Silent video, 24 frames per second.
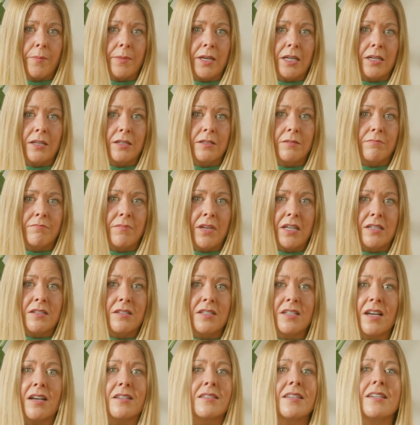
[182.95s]
I mean, it,
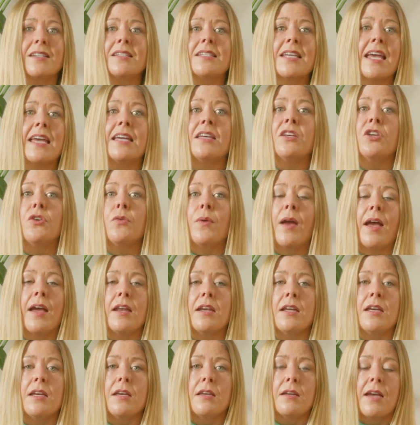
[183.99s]
it doesn't take you
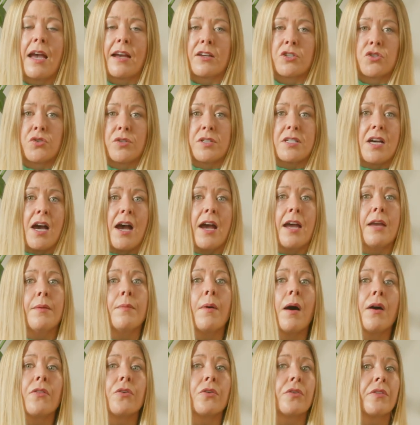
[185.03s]
any extra
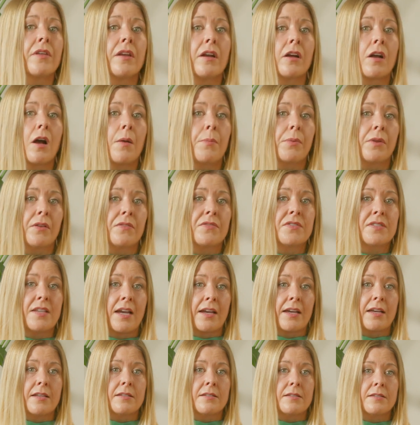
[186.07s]
time other than a couple of
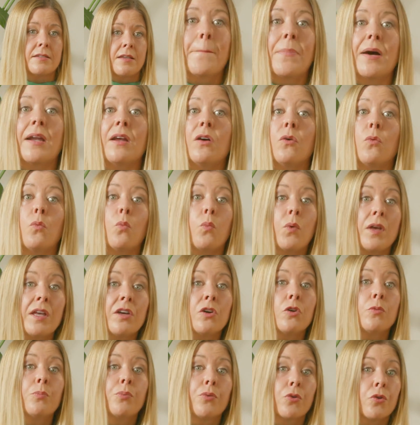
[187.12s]
seconds, but it
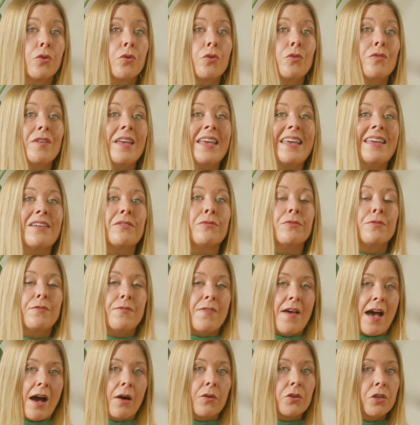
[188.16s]
will prove
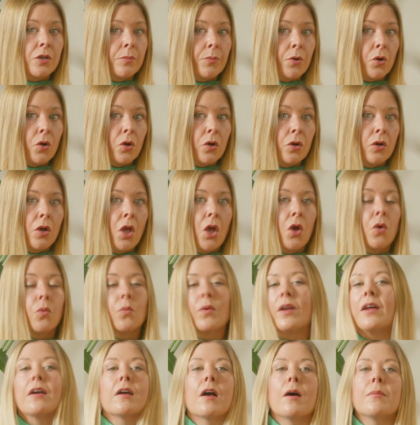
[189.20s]
invaluable
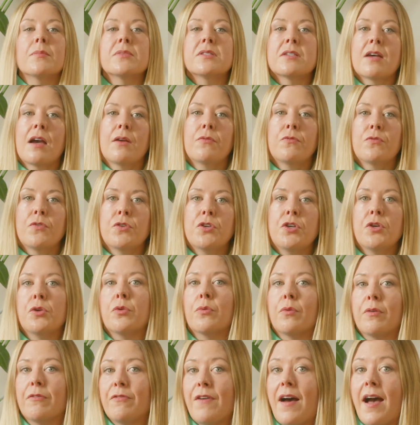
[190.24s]
when it comes time for you
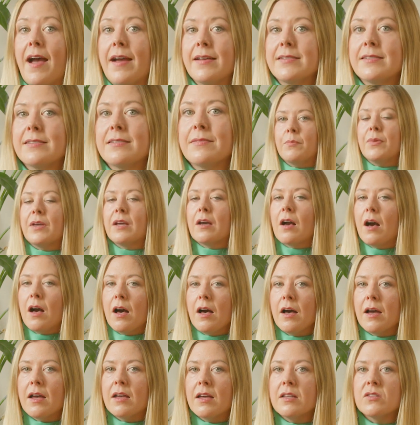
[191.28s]
to revise
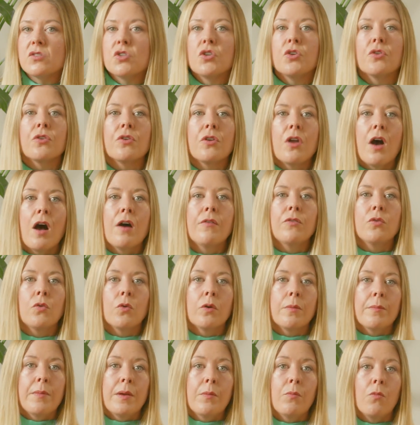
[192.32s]
because your novel
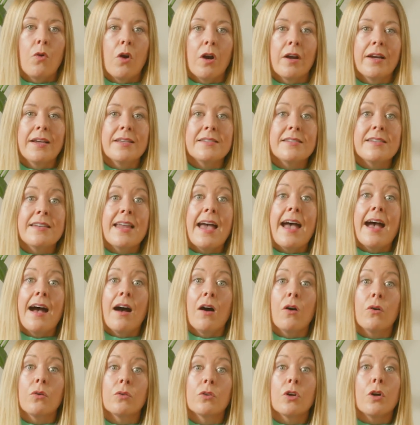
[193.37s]
or memoir is
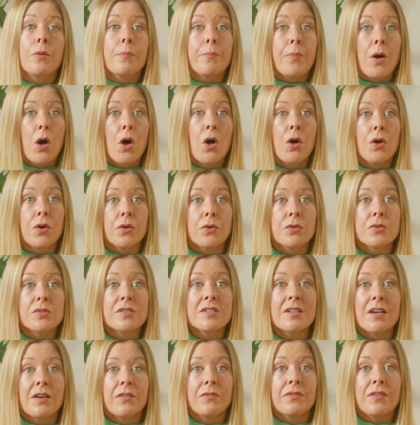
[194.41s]
now
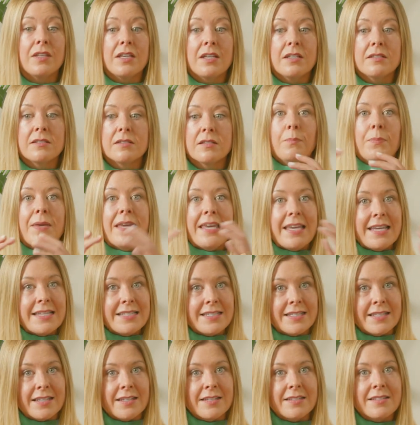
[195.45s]
composed of these
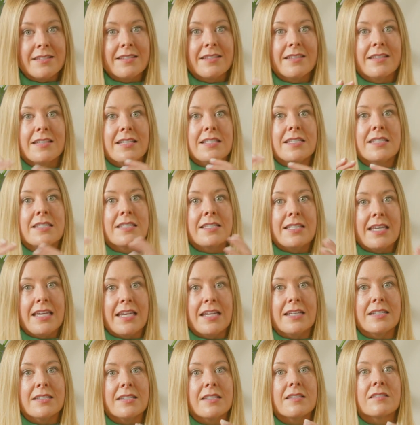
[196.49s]
pieces, these
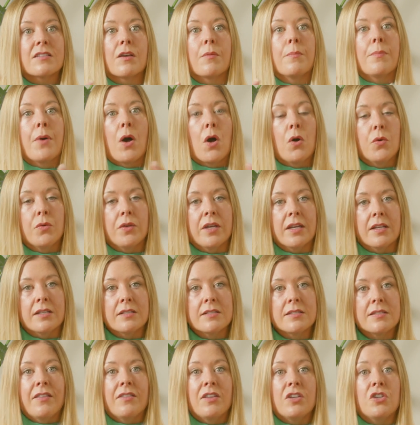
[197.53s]
scenes, these
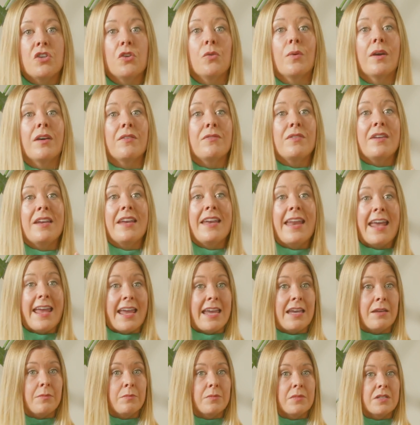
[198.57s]
components that you have
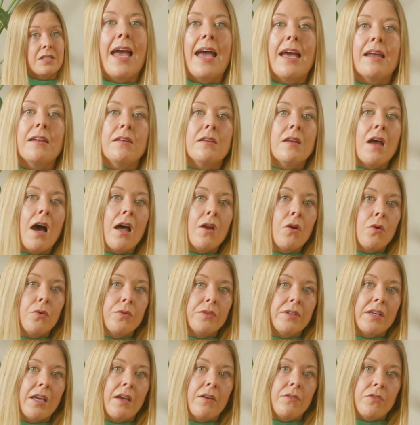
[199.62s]
named. And not
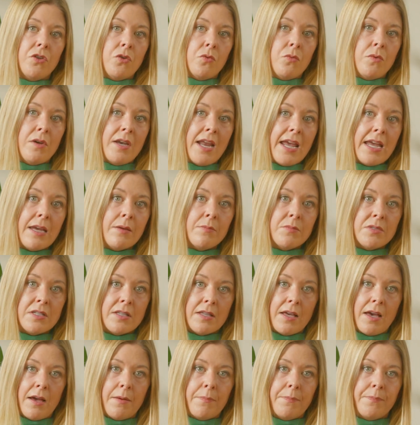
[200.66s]
only have you named
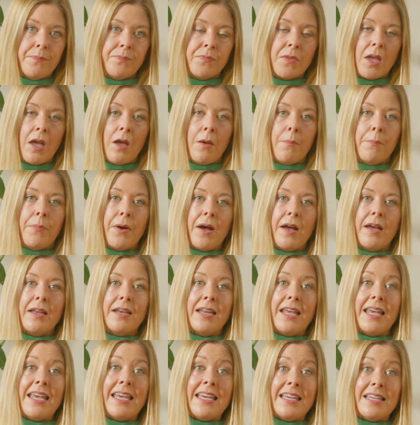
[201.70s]
them, but
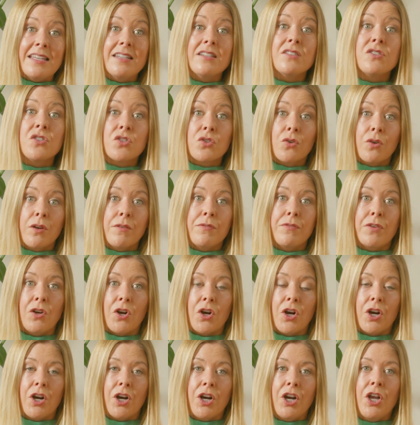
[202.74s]
in
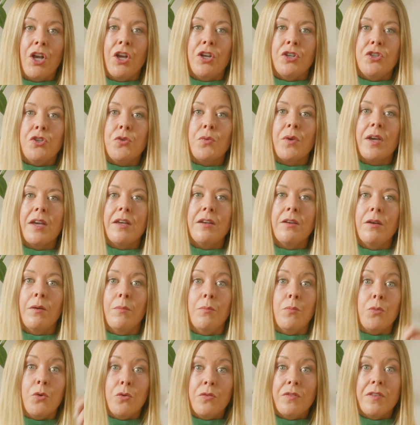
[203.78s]
Scrivener, you can
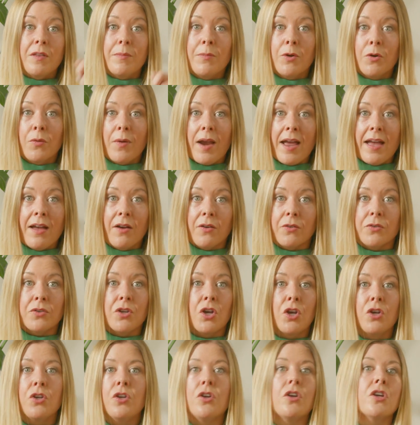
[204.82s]
move them around.
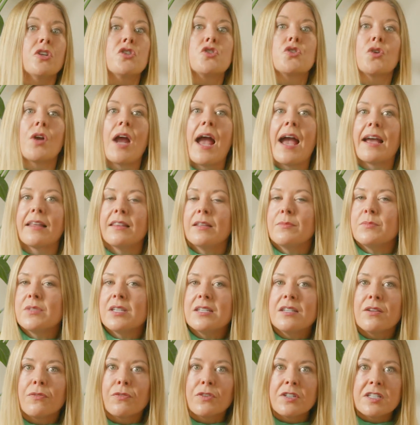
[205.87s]
You can drag them
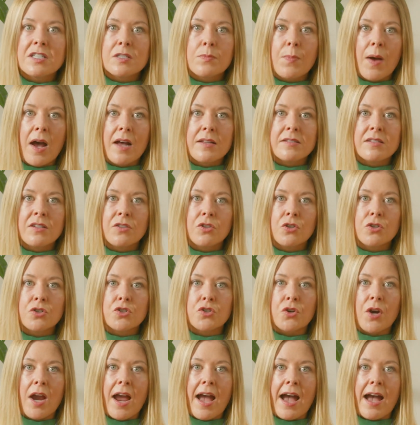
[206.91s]
to different spots in your
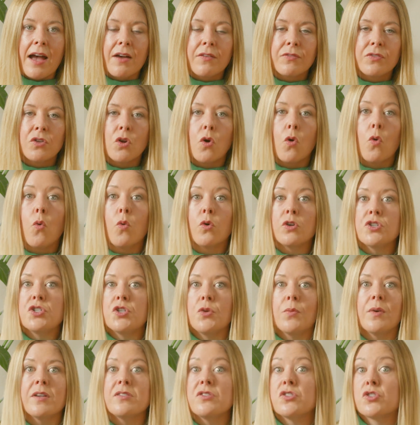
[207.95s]
draft or
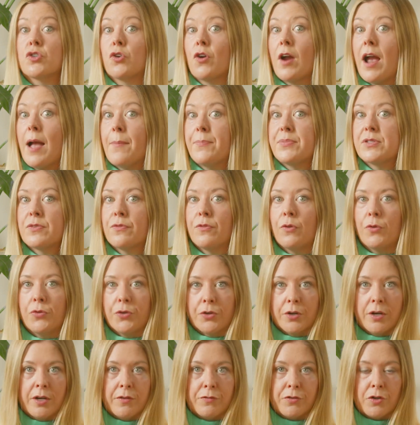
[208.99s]
to a scraps
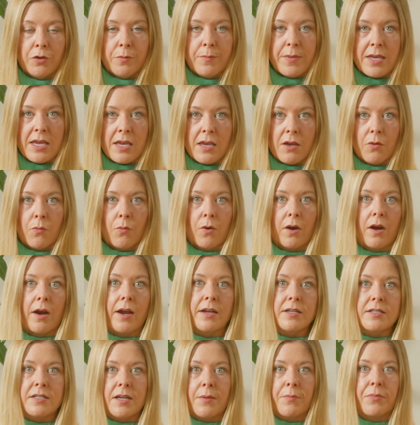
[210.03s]
folder if you're me, where
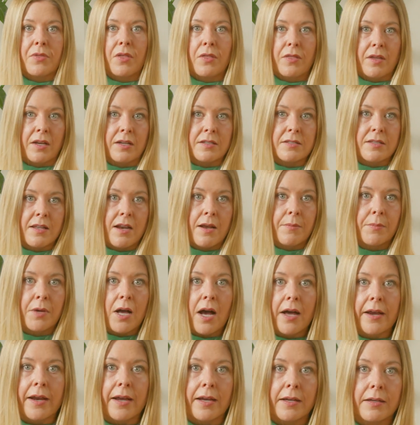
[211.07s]
I dump the things that I'm
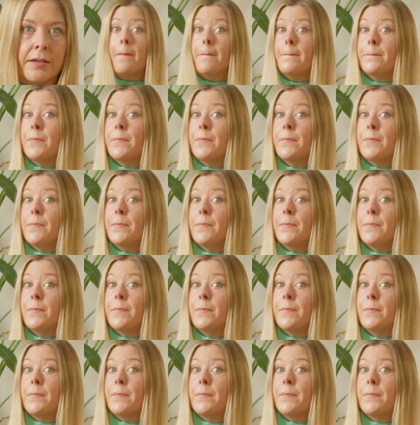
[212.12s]
cutting.